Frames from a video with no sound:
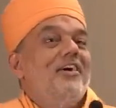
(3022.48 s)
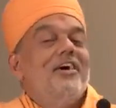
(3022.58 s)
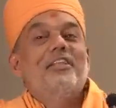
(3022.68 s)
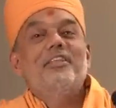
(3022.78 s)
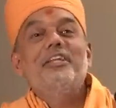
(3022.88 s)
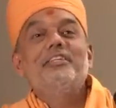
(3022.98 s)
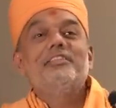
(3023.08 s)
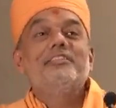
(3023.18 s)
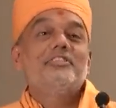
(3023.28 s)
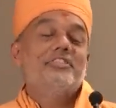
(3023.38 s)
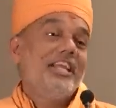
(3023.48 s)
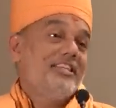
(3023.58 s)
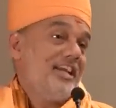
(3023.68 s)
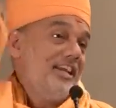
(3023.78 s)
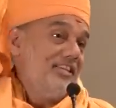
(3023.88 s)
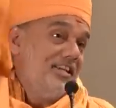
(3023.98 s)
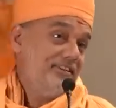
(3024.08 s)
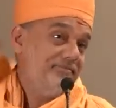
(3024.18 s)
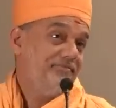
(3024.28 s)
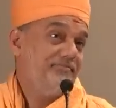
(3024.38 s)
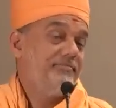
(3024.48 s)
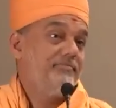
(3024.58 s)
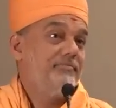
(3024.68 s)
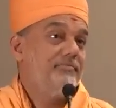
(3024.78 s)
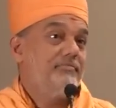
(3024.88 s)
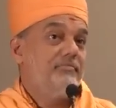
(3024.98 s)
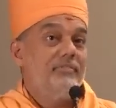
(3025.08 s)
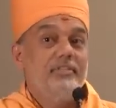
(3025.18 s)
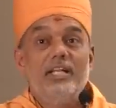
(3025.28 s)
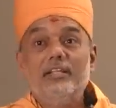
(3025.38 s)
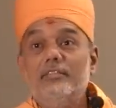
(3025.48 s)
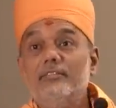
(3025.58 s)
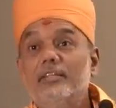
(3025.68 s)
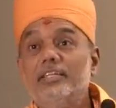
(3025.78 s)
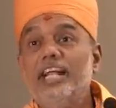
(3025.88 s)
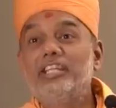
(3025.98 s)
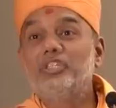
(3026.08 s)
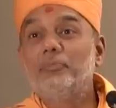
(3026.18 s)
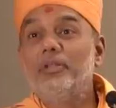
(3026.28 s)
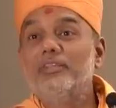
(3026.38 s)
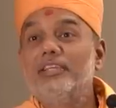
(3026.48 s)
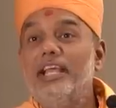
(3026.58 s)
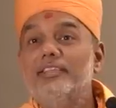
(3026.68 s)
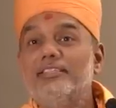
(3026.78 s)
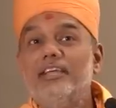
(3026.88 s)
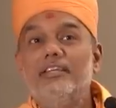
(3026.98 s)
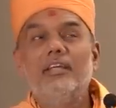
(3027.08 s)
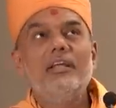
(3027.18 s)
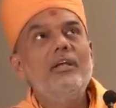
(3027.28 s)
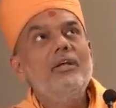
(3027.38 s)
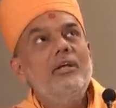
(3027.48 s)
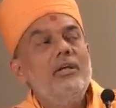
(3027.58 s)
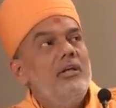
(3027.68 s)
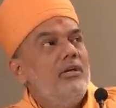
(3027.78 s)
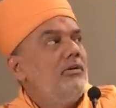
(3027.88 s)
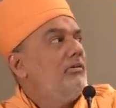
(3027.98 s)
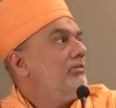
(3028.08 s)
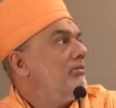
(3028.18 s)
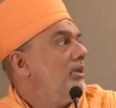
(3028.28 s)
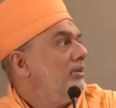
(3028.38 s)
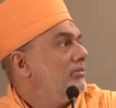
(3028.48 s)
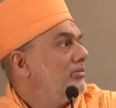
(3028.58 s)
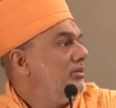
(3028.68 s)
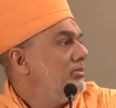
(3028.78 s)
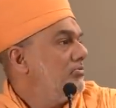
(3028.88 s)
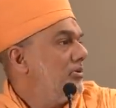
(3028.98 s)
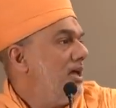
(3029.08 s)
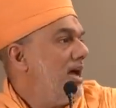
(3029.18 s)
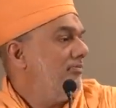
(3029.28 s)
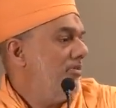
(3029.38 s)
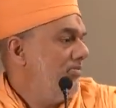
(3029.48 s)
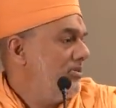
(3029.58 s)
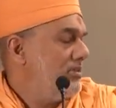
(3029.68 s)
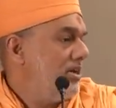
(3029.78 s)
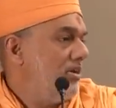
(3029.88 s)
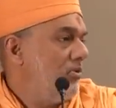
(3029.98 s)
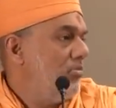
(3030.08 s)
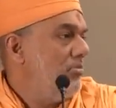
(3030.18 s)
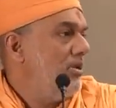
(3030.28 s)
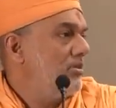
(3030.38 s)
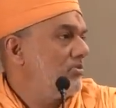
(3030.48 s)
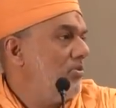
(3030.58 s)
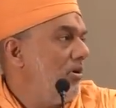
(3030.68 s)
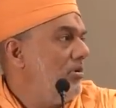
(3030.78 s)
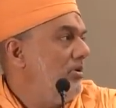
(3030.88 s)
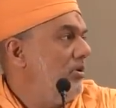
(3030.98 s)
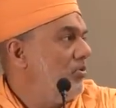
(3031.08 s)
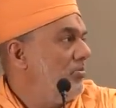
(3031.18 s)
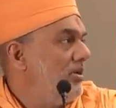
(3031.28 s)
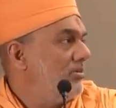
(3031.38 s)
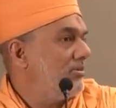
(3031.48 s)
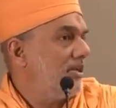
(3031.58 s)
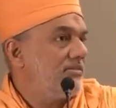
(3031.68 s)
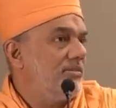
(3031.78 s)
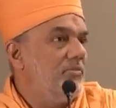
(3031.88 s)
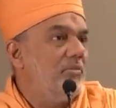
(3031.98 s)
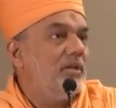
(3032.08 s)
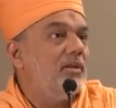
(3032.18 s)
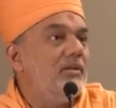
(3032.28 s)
Another disease is anxiety. That is text plus anxiety. Like since one and a half hours, yeah, nobody has called me, nobody has texted me.